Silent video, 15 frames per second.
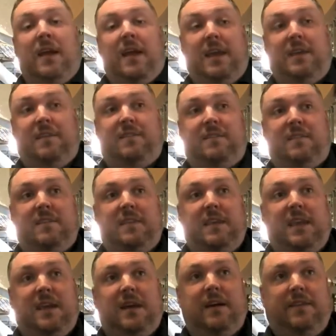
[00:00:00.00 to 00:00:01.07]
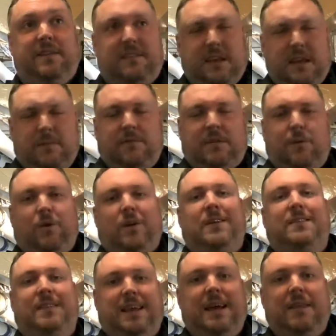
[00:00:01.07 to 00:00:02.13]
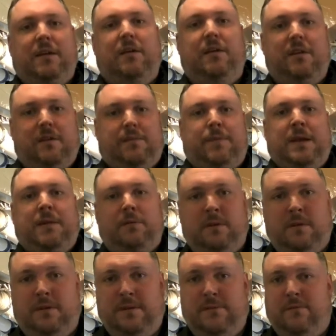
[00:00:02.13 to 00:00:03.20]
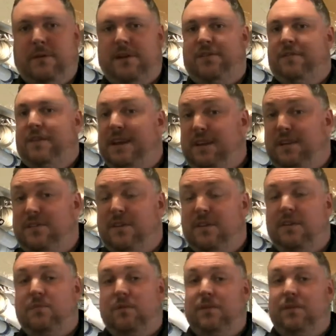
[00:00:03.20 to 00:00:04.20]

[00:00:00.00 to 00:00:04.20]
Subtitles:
is that the teams, they're working together as people in a different range of ages.